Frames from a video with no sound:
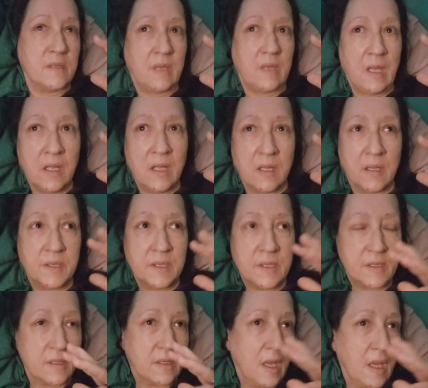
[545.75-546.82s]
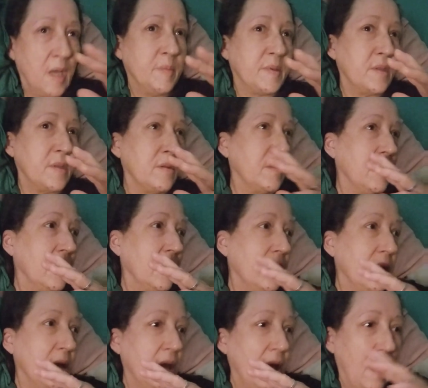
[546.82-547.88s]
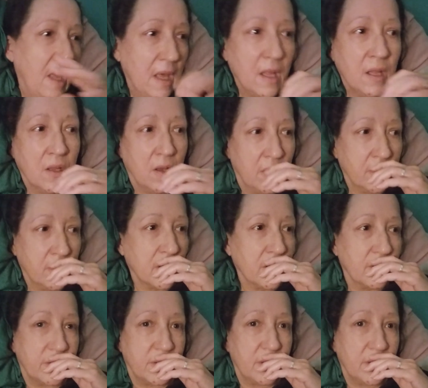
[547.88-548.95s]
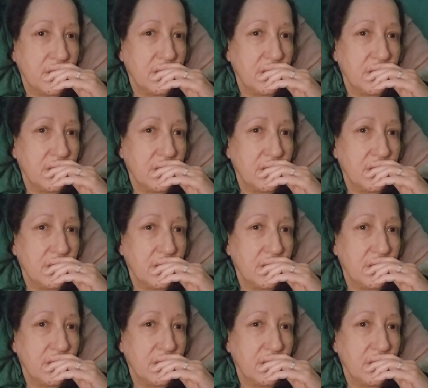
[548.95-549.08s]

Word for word: hell. This is absolute hell on earth.